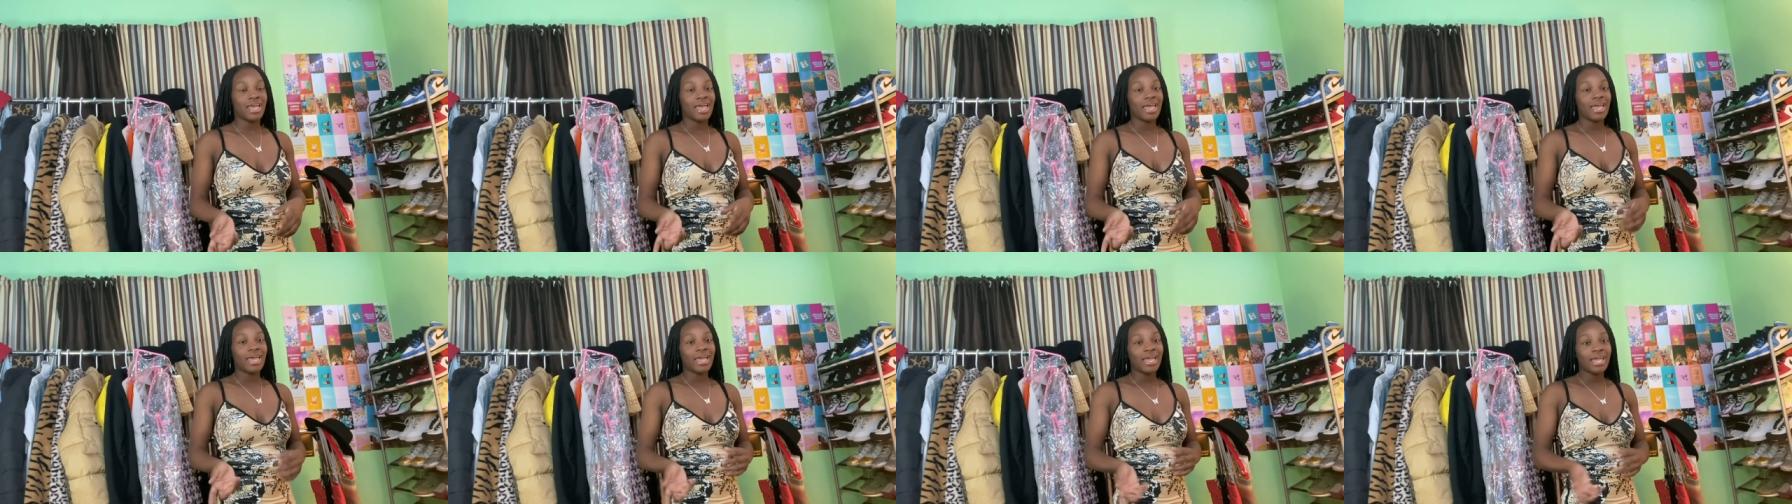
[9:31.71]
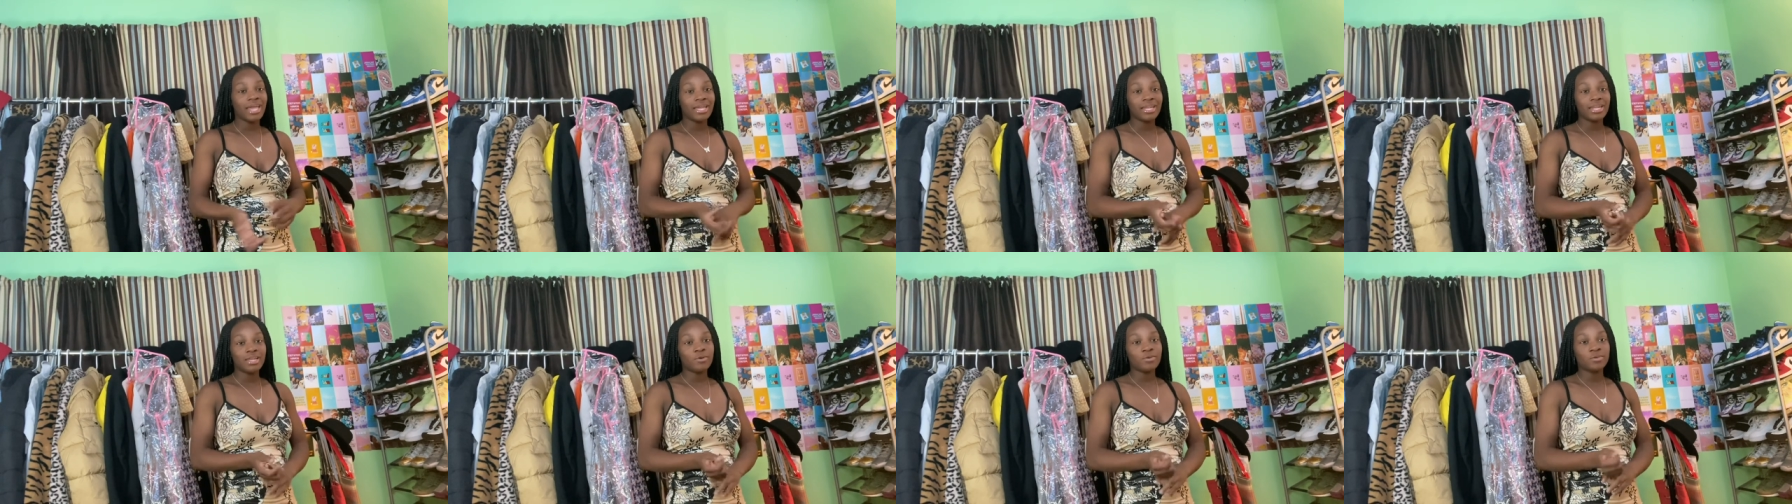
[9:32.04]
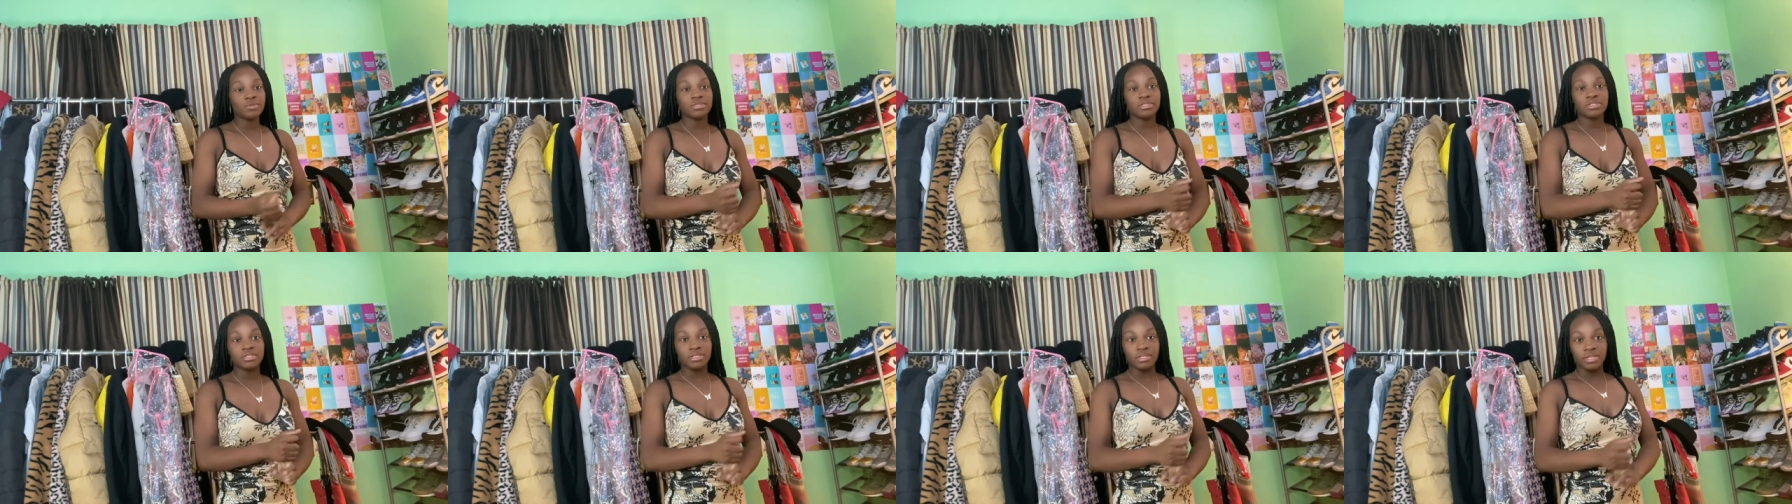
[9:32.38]
And it
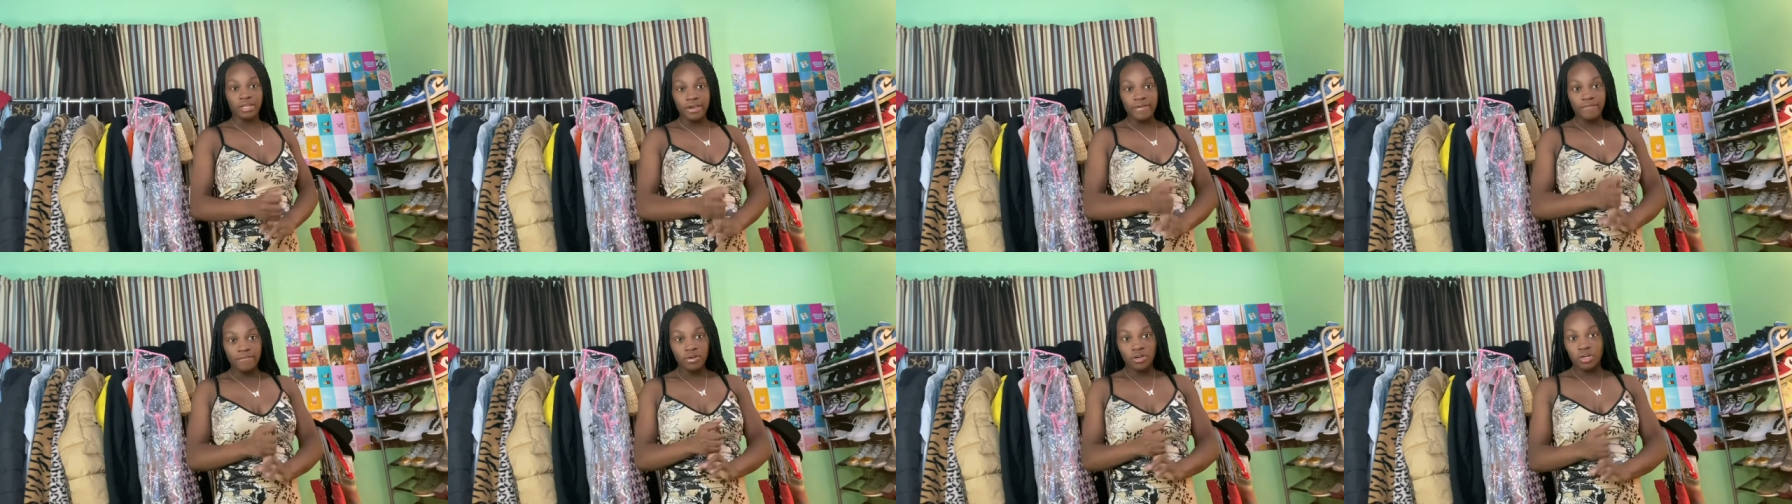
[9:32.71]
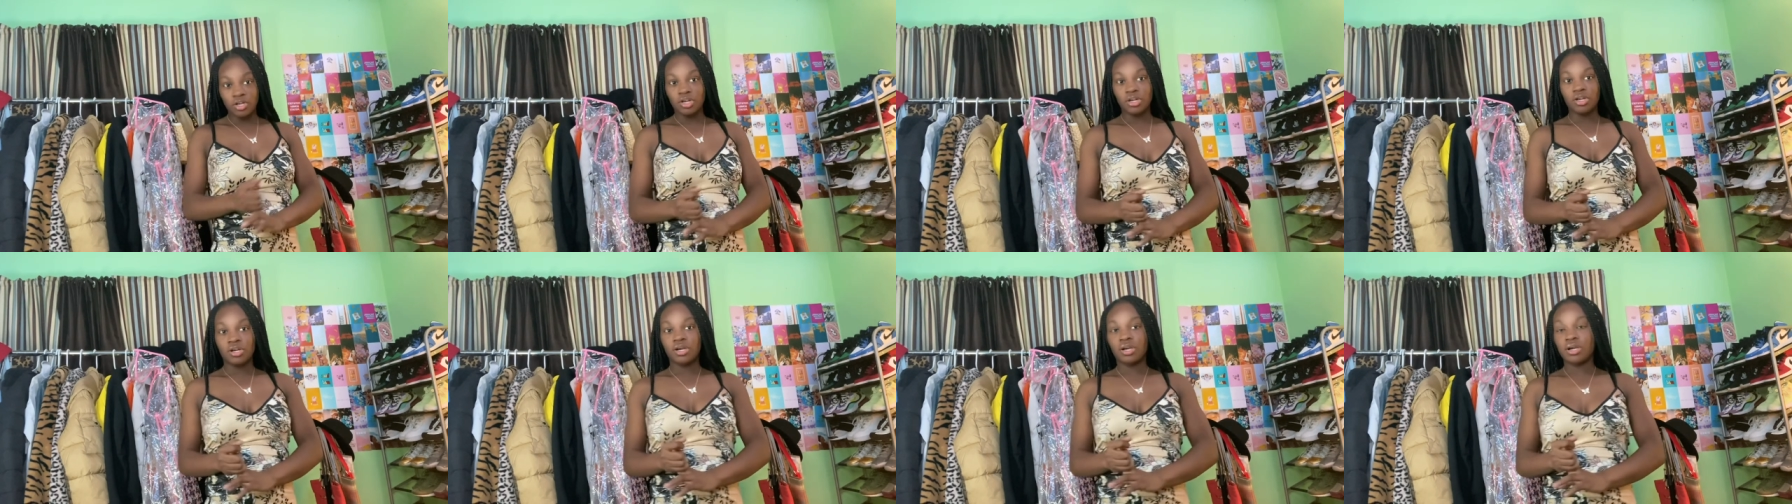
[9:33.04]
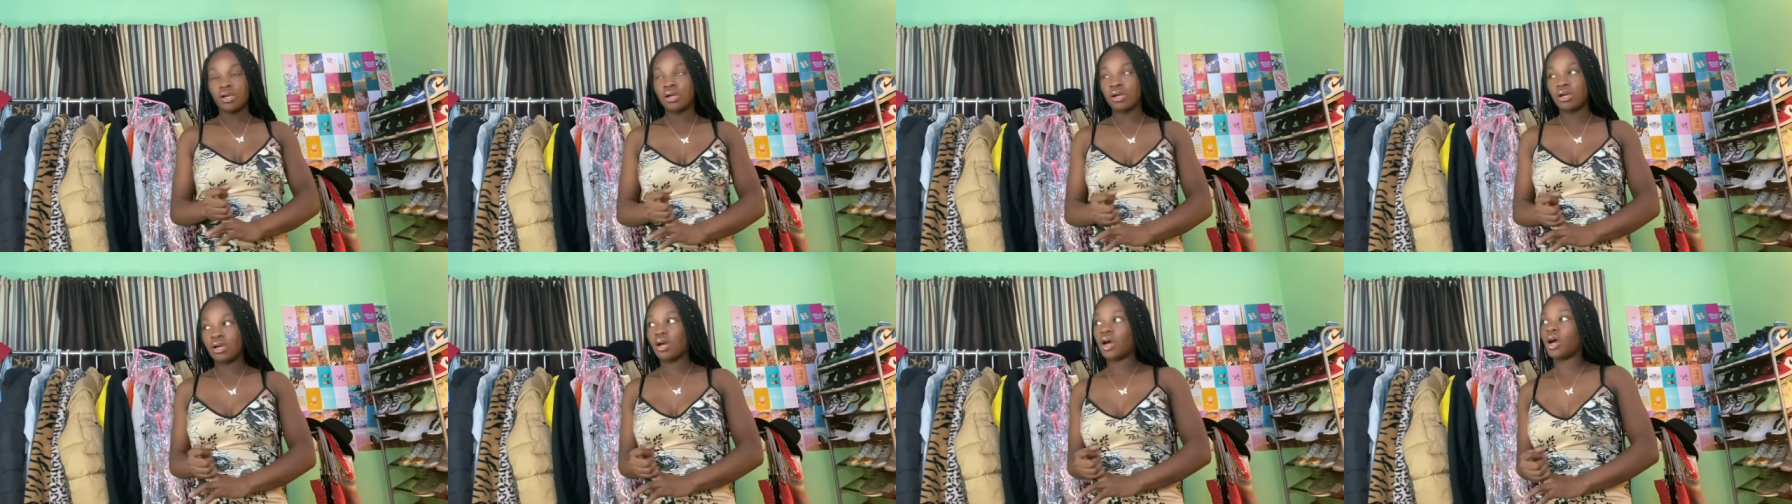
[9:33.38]
was never,
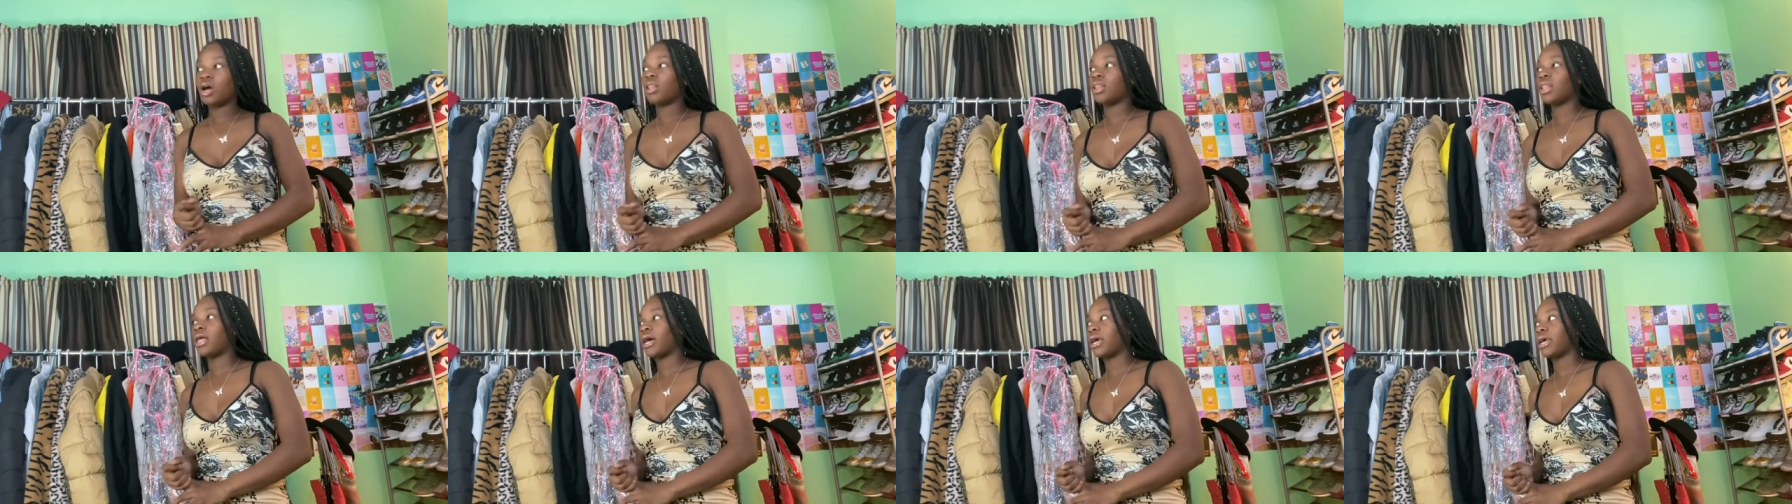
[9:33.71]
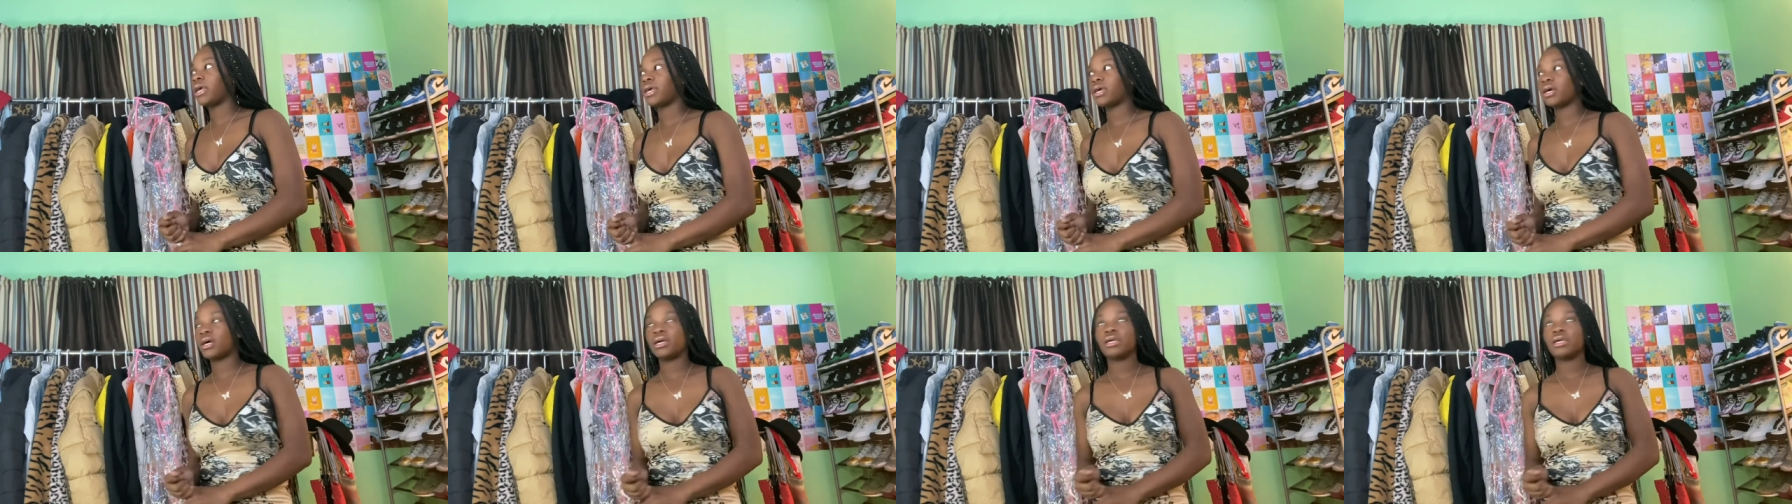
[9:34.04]
like,